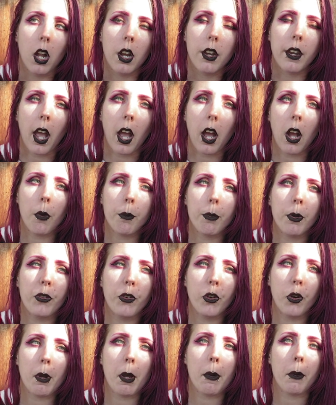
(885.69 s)
Now,
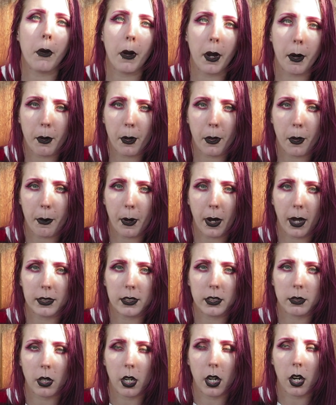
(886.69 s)
before my grandmother
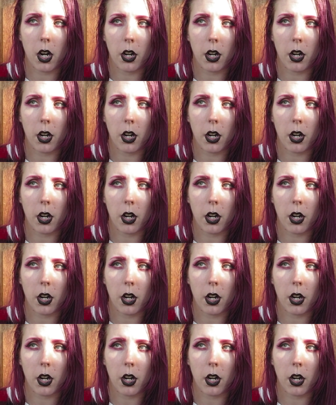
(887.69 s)
passed away,